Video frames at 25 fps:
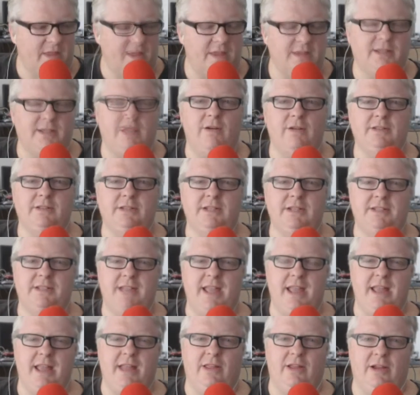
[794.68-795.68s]
So I was just
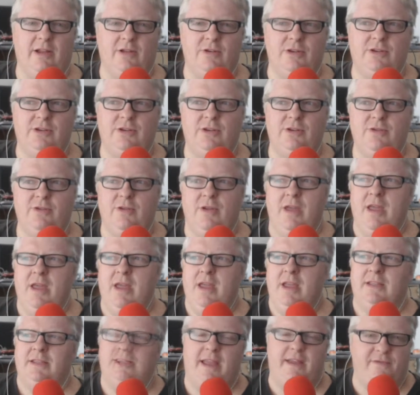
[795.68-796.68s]
thinking, could you
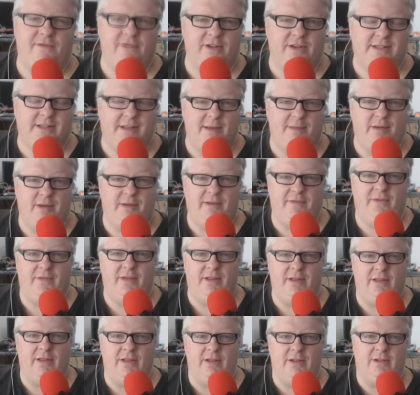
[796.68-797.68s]
say, for example, if
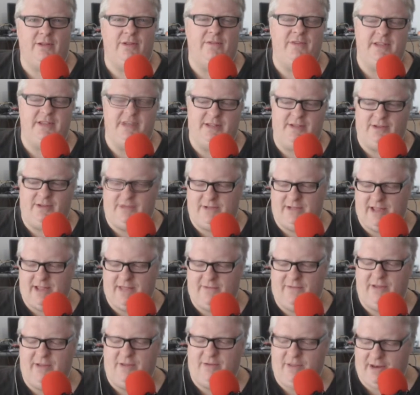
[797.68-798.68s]
you, this is obviously
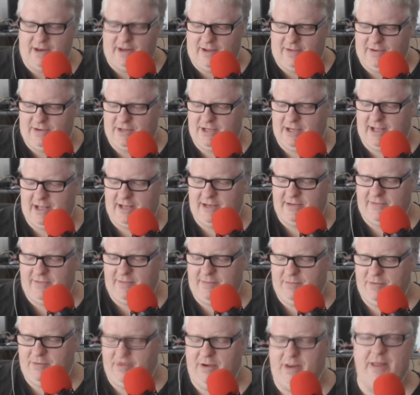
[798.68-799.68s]
if you're, in charge of
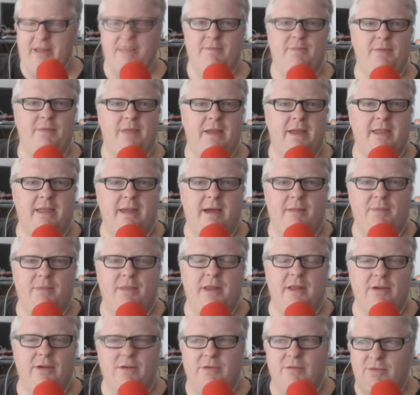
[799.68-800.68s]
a pretty big
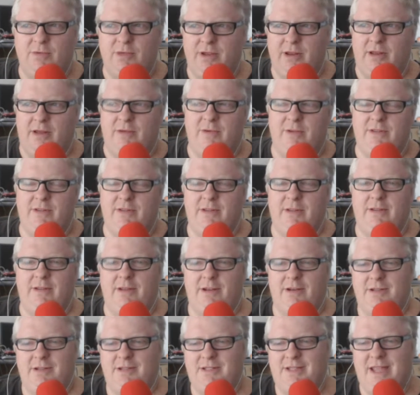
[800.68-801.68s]
company or, with a
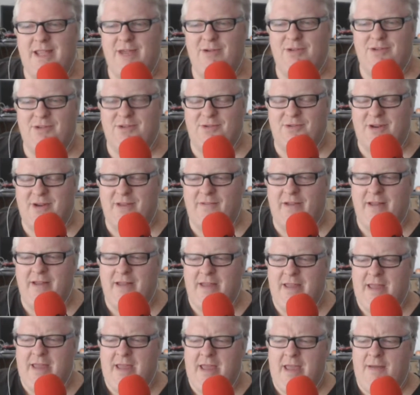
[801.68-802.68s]
lot of secrets or whatever,
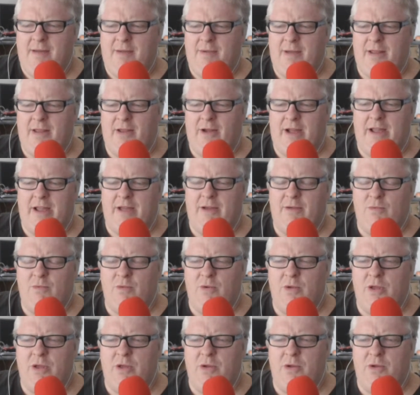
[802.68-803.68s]
but I
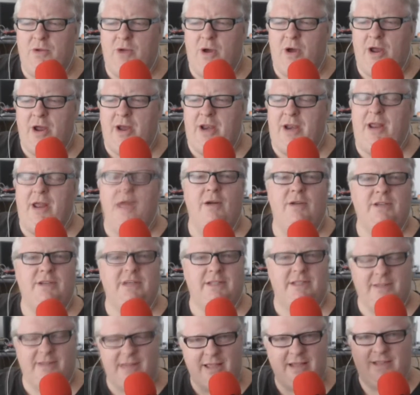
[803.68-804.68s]
don't know,
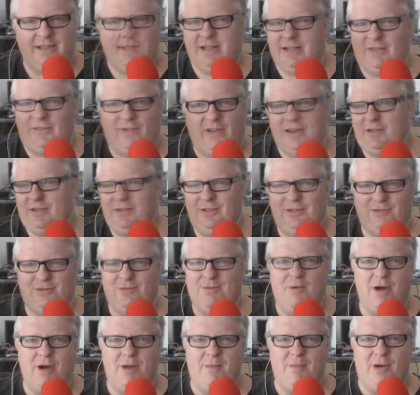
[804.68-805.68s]
things just flashing
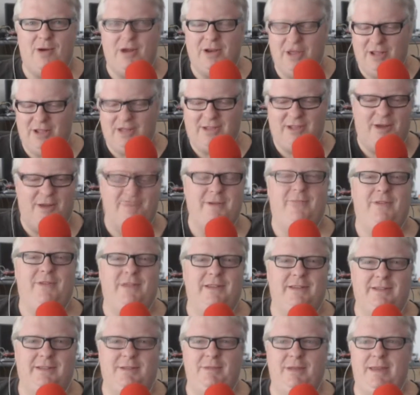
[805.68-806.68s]
through my mind. You could tell me if
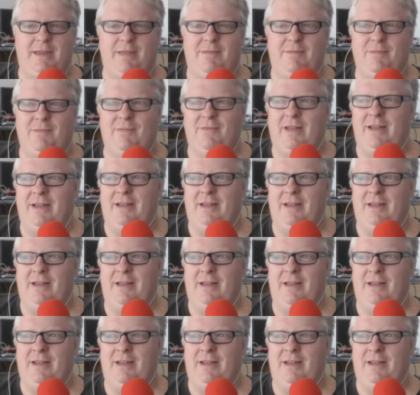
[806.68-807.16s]
this would be